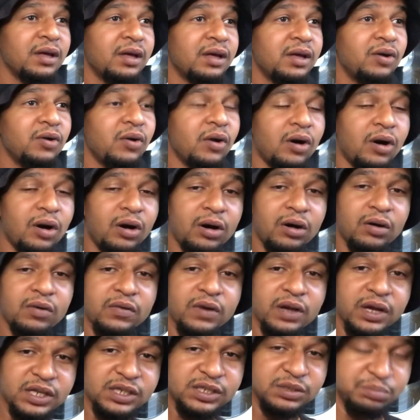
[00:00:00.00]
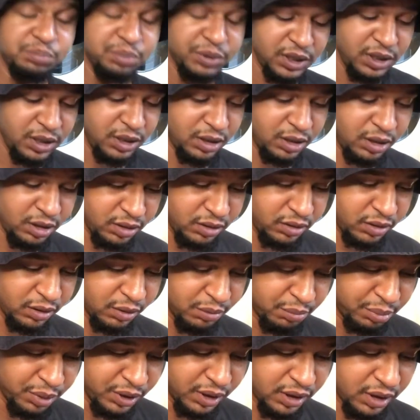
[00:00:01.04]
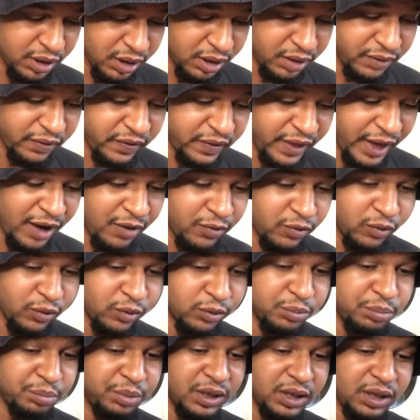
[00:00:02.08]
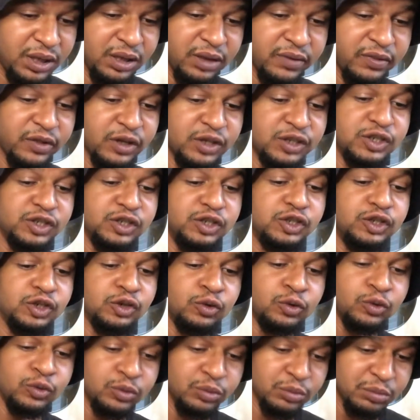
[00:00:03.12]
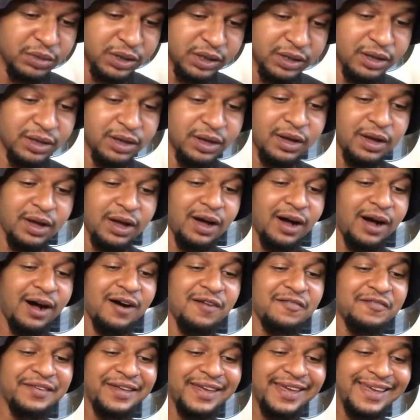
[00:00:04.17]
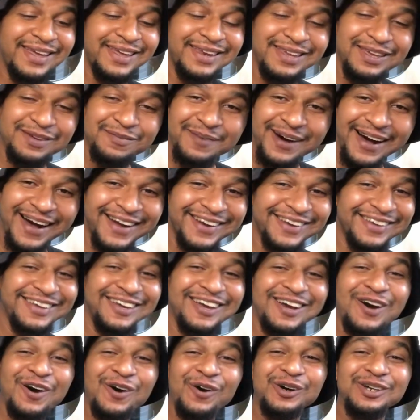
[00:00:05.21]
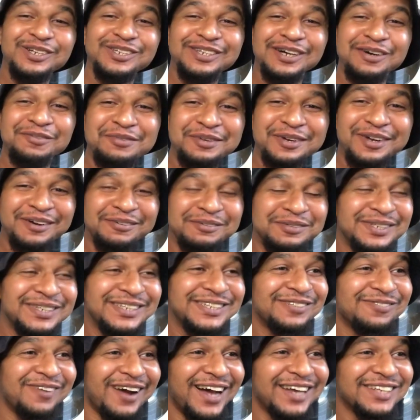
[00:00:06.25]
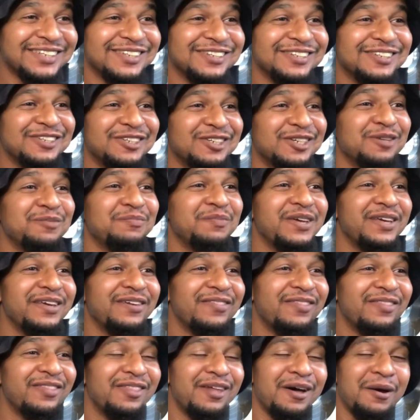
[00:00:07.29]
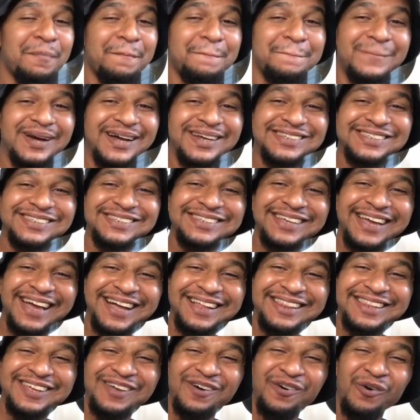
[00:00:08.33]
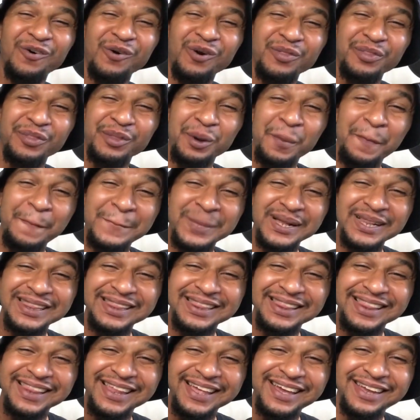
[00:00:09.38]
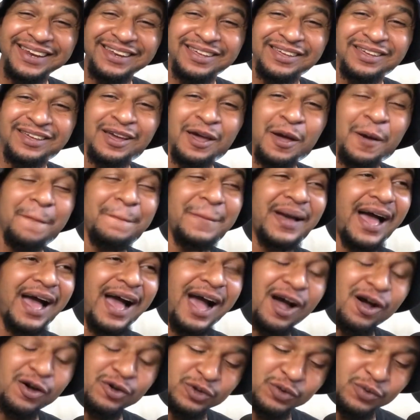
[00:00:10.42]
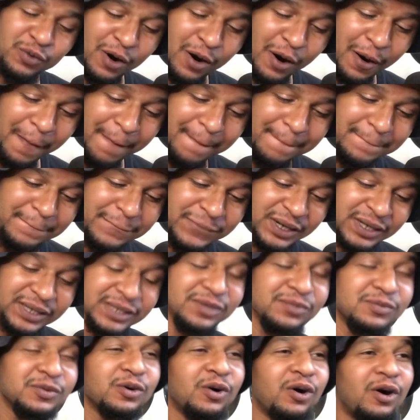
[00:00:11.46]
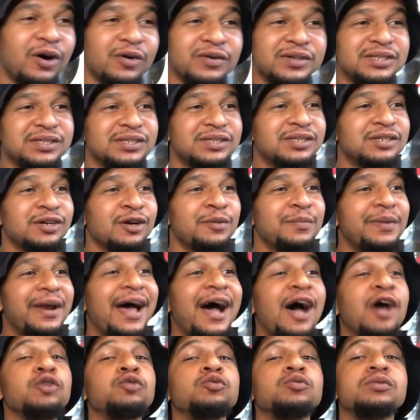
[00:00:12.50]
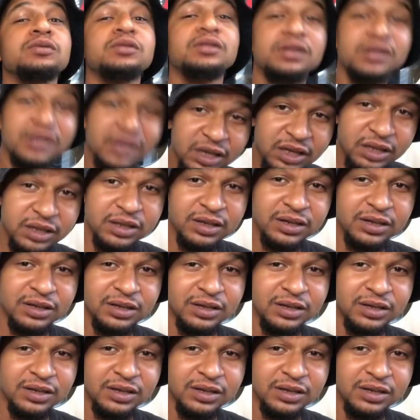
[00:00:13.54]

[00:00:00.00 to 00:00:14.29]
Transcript: It'll always be the booking that will be the doom of anybody on WWE's roster. You could be the best talent on the planet, but how you are booked will always determine how you look